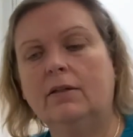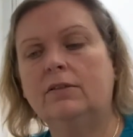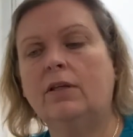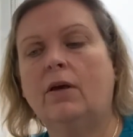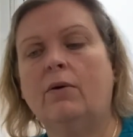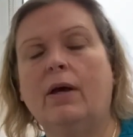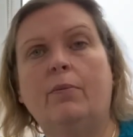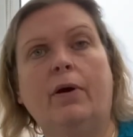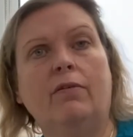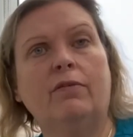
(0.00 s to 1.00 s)
So our
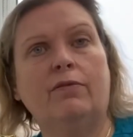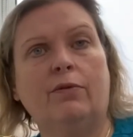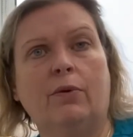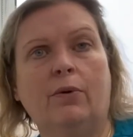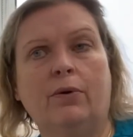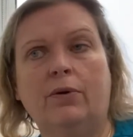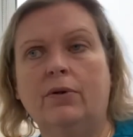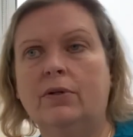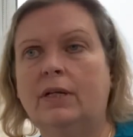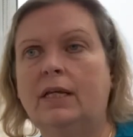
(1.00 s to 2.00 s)
pelvic floor
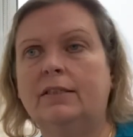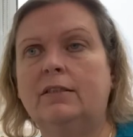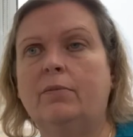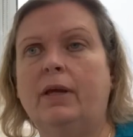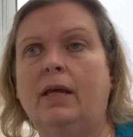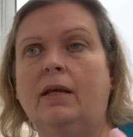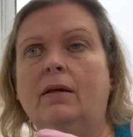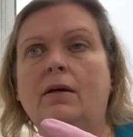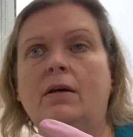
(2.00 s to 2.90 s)
needs to be